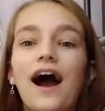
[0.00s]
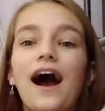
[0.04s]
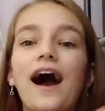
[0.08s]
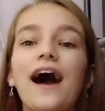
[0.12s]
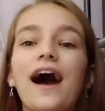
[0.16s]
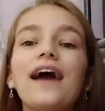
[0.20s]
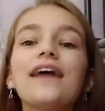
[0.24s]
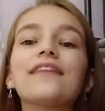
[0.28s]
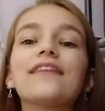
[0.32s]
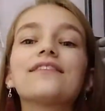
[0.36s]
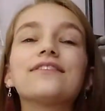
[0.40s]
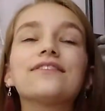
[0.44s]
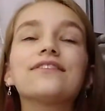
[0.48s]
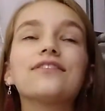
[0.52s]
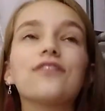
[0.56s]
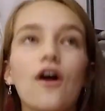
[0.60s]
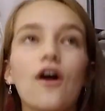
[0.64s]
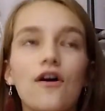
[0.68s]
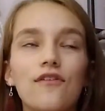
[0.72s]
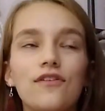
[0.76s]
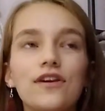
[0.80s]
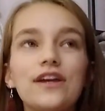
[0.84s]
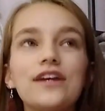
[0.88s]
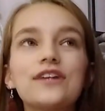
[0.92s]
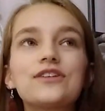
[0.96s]
I
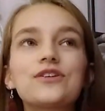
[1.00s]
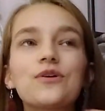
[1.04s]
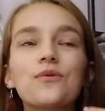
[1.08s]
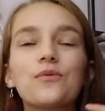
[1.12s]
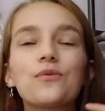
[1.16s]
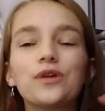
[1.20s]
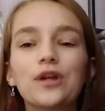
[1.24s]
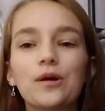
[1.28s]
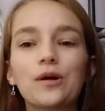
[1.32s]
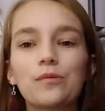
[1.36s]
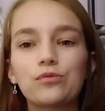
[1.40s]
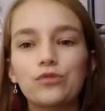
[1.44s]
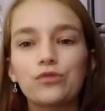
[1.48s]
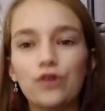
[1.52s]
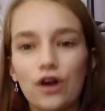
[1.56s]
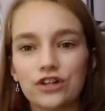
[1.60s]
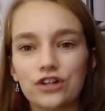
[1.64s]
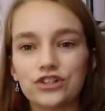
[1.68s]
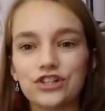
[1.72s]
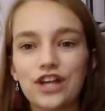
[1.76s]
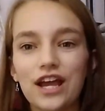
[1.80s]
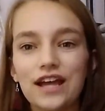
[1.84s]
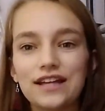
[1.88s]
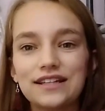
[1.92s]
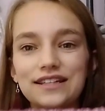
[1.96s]
love it when a
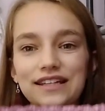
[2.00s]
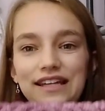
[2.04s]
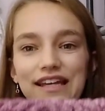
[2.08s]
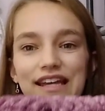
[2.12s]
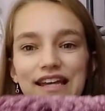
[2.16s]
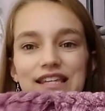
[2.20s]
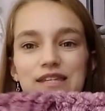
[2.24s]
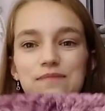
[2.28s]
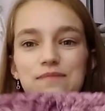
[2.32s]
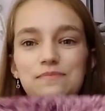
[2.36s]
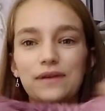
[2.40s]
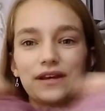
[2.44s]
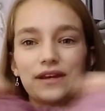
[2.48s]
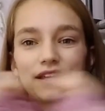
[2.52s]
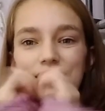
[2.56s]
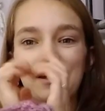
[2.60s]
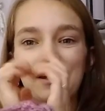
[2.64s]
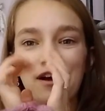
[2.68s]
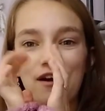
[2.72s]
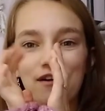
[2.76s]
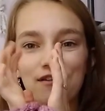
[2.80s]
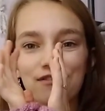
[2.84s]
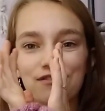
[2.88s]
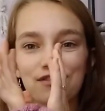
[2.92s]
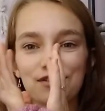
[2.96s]
project gets big
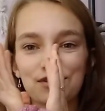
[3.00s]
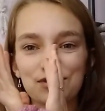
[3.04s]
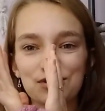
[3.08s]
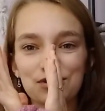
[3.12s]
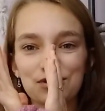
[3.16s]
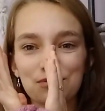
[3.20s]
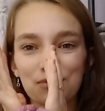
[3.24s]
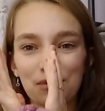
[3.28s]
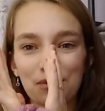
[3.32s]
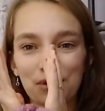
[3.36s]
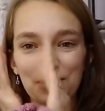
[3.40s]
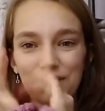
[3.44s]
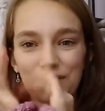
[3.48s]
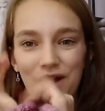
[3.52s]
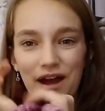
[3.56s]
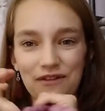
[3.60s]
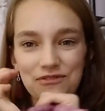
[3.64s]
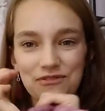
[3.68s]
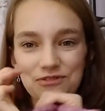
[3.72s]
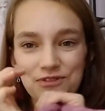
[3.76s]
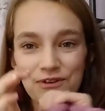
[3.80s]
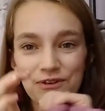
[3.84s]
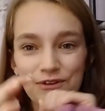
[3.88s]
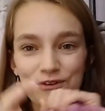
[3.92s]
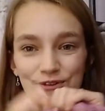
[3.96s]
enough to where you
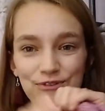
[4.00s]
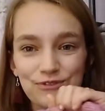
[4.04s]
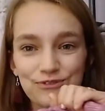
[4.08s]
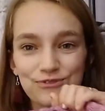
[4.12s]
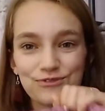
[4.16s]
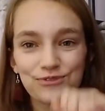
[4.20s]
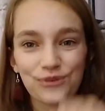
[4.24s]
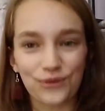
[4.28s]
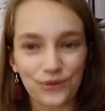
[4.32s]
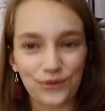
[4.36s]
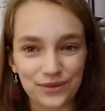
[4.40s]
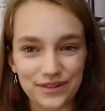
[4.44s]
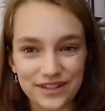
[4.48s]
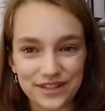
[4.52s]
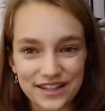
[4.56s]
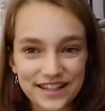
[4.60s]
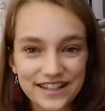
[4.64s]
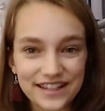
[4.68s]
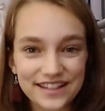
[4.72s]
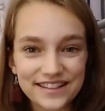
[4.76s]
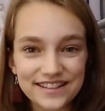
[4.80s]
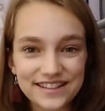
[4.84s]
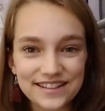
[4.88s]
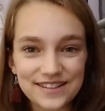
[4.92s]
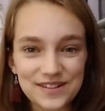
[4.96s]
have to fold
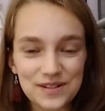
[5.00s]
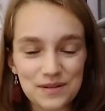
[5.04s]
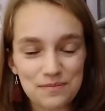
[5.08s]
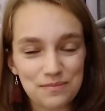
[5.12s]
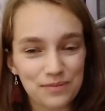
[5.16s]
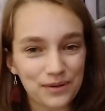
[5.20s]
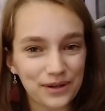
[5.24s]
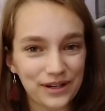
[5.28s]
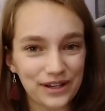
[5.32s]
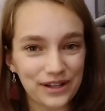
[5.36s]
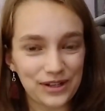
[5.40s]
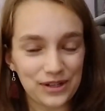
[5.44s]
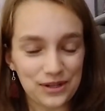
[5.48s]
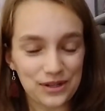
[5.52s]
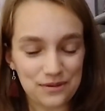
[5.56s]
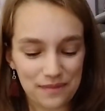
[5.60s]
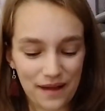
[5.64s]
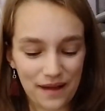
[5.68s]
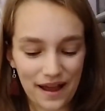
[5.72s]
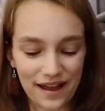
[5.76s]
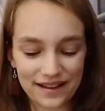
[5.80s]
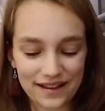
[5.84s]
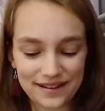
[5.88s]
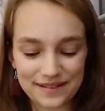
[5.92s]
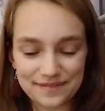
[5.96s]
it to put it in your
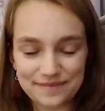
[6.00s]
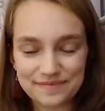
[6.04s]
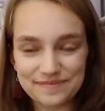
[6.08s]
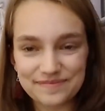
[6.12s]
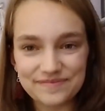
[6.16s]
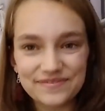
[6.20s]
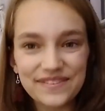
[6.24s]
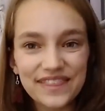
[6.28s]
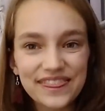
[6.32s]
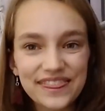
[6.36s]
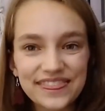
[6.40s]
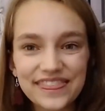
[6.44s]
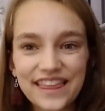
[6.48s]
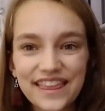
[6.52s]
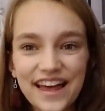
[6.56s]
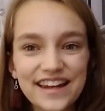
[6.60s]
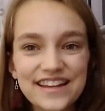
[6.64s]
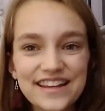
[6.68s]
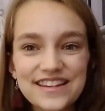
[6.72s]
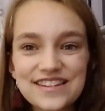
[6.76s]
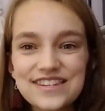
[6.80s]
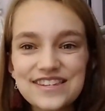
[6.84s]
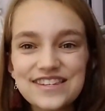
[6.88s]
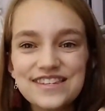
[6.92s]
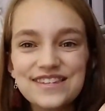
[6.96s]
bag.
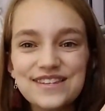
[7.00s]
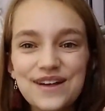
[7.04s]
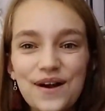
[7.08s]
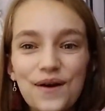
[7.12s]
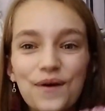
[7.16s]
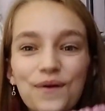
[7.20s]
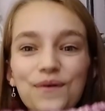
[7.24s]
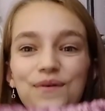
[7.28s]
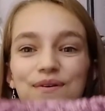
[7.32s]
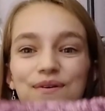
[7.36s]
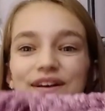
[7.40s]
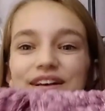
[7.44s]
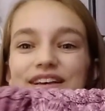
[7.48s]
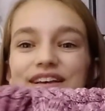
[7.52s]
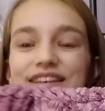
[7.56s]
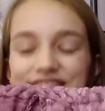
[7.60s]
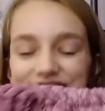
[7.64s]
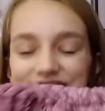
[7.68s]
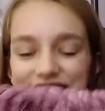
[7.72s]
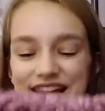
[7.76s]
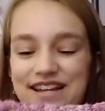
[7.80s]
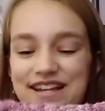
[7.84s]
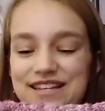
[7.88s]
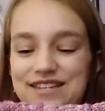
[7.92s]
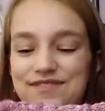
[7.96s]
That is so
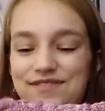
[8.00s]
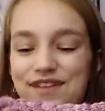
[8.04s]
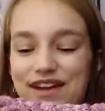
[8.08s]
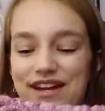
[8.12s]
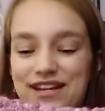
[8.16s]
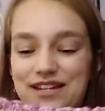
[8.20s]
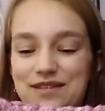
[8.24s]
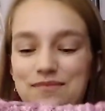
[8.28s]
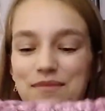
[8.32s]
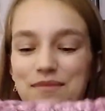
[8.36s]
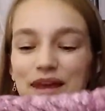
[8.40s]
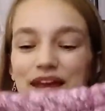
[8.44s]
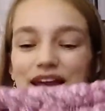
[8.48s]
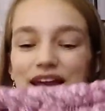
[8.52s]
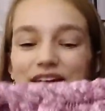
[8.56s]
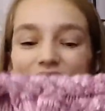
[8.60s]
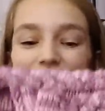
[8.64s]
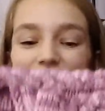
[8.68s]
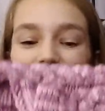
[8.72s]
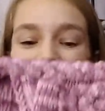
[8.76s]
satisfying to me.